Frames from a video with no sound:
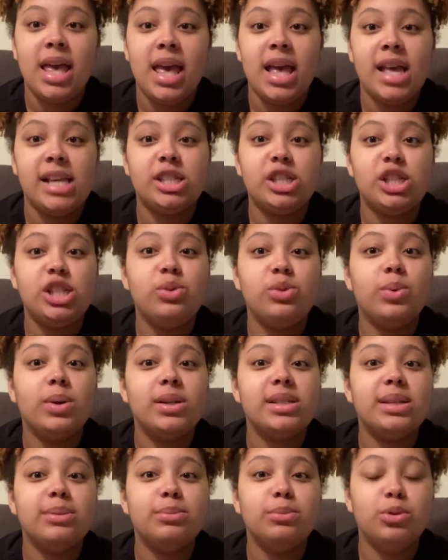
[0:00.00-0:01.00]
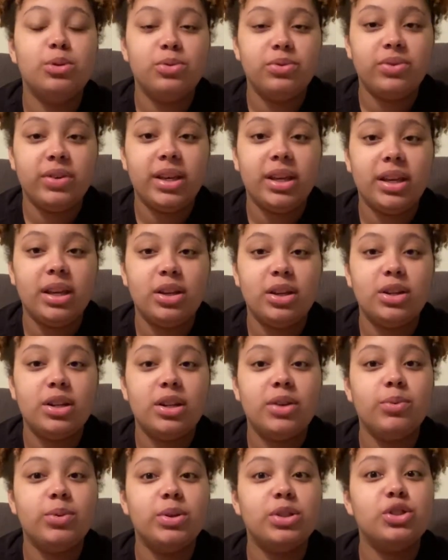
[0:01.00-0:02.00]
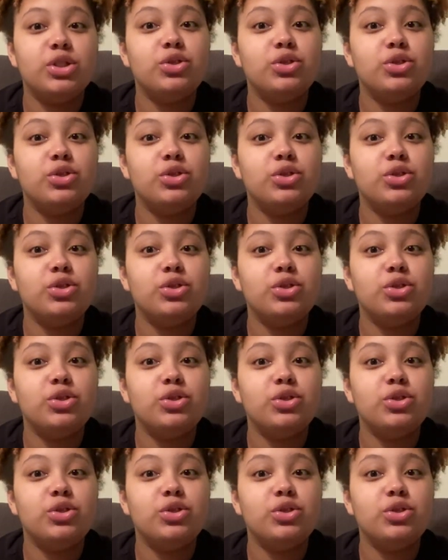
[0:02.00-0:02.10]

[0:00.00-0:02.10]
and she wasn't moving, which